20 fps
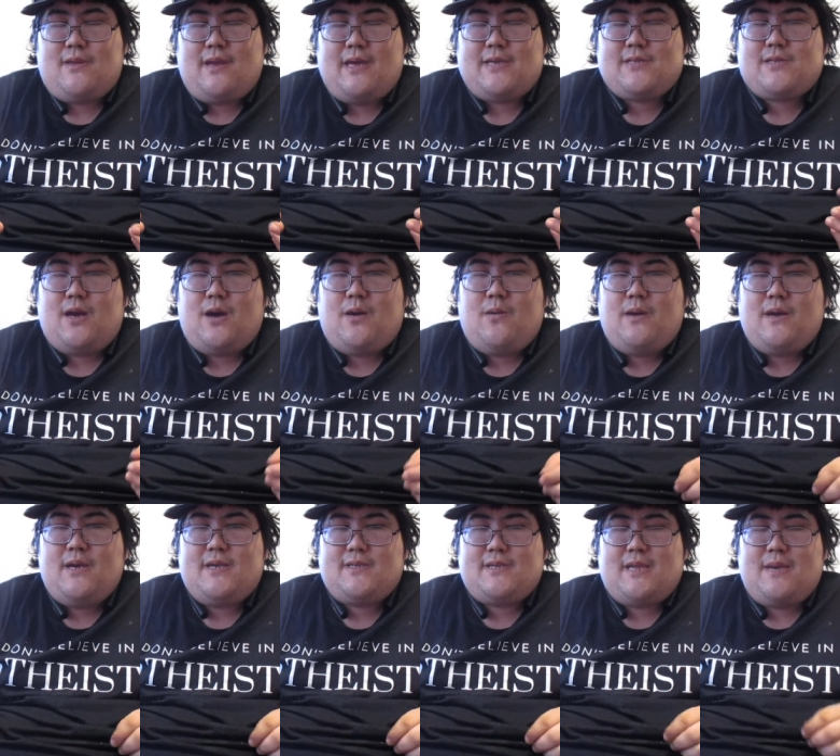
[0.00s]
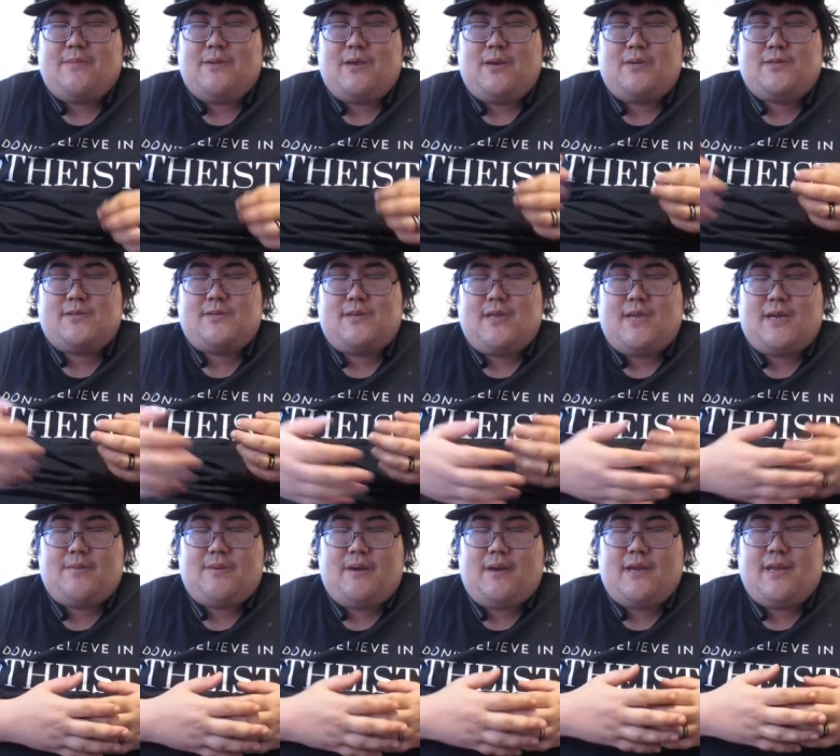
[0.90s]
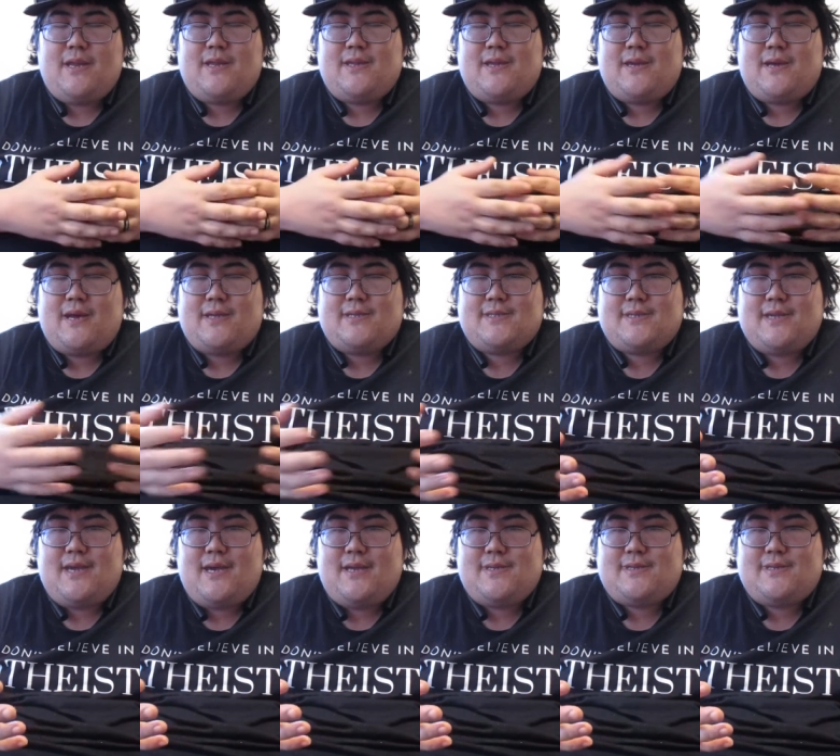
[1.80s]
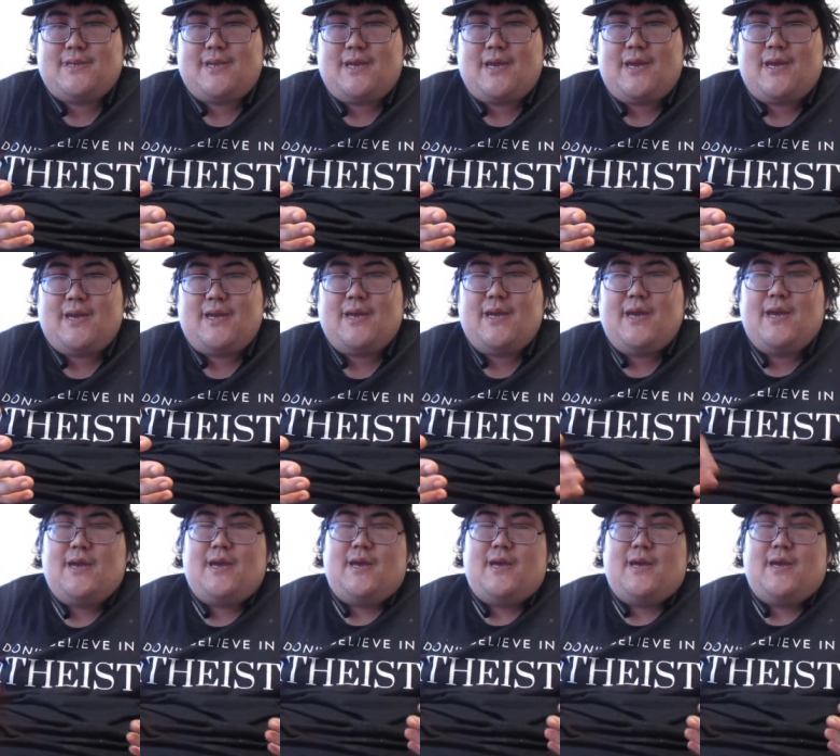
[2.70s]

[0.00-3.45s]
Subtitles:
As always, let me know what you think about anything I said today.